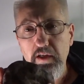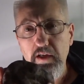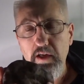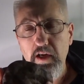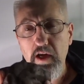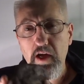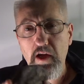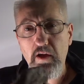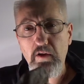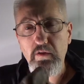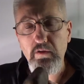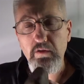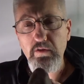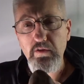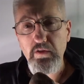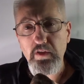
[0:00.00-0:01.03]
Now,
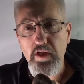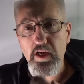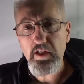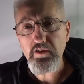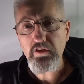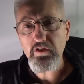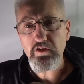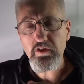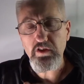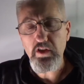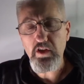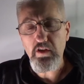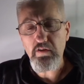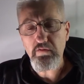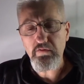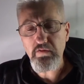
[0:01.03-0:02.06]
you ask
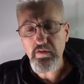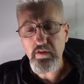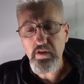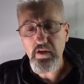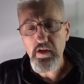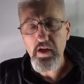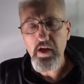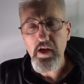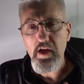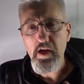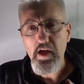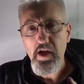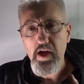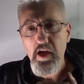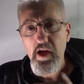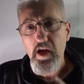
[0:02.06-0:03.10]
yourself,
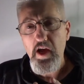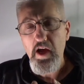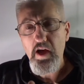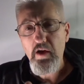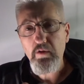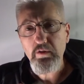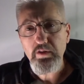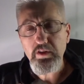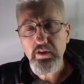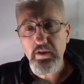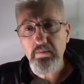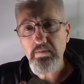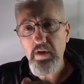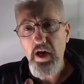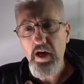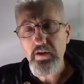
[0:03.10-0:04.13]
how is it a
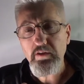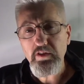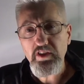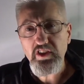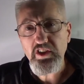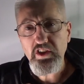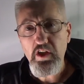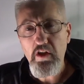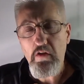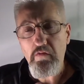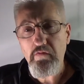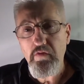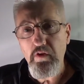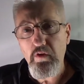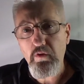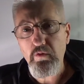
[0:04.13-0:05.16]
modern cell
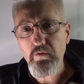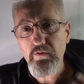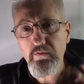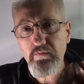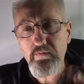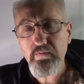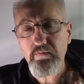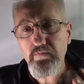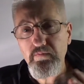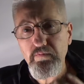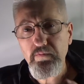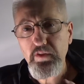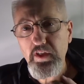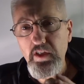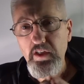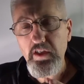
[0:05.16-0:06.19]
phone
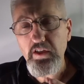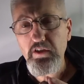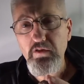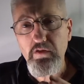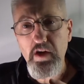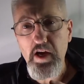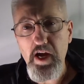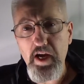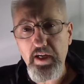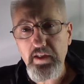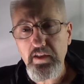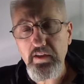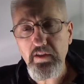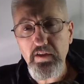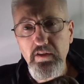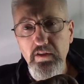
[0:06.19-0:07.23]
can
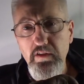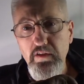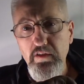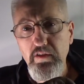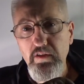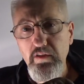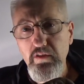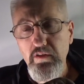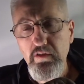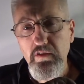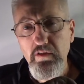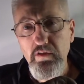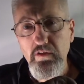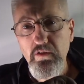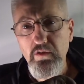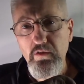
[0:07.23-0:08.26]
interact
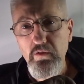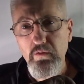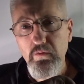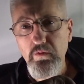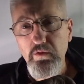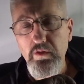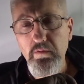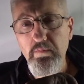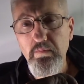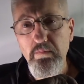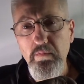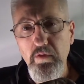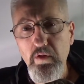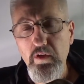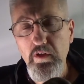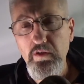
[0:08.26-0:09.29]
with a
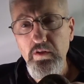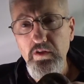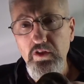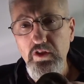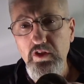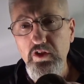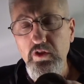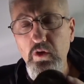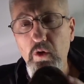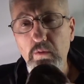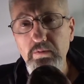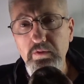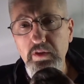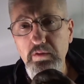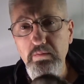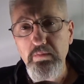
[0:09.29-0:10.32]

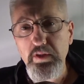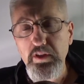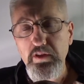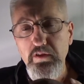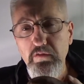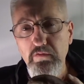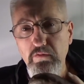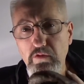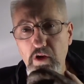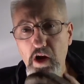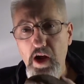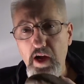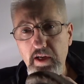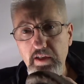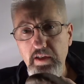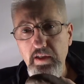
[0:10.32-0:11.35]
sculpted piece of
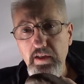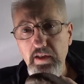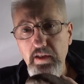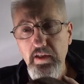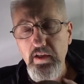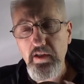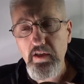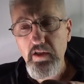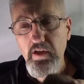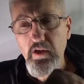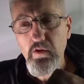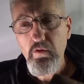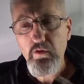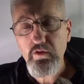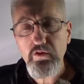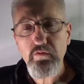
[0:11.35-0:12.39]
rock?
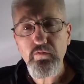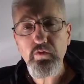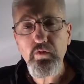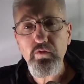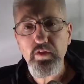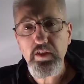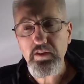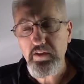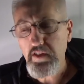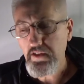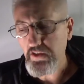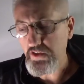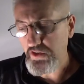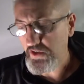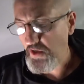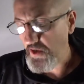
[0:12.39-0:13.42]
Well, there's a few things I
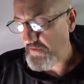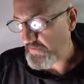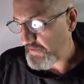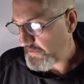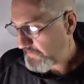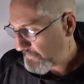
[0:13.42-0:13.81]
discovered.